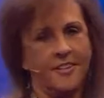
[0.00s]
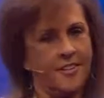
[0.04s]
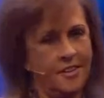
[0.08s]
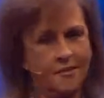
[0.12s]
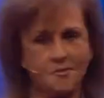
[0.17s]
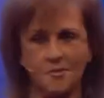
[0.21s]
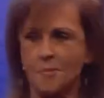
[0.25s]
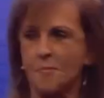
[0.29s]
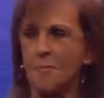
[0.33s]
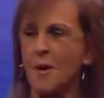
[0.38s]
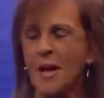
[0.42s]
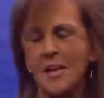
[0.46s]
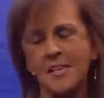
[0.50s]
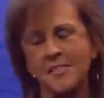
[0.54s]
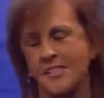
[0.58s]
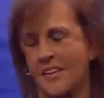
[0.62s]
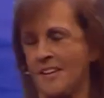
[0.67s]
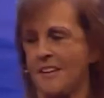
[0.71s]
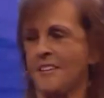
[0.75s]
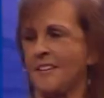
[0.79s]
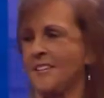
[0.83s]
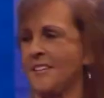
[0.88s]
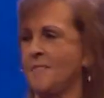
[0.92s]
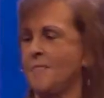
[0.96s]
It was
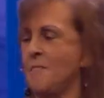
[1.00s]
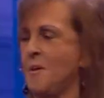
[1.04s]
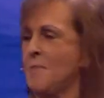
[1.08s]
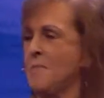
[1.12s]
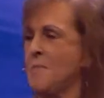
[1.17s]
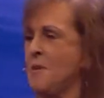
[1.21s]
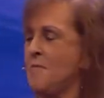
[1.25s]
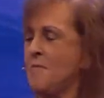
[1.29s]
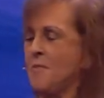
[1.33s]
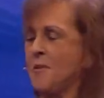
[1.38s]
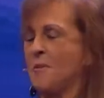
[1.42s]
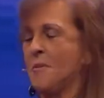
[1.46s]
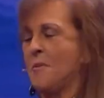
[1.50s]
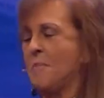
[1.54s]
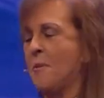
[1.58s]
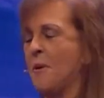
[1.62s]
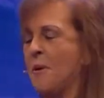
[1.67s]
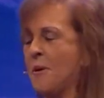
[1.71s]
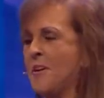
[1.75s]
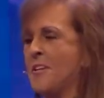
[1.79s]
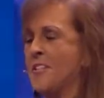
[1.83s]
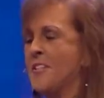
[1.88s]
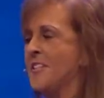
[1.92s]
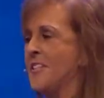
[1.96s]
amazing. It made me feel
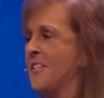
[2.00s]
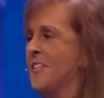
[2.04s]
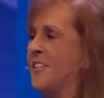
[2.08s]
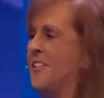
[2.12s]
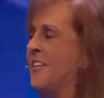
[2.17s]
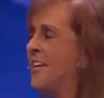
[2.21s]
important.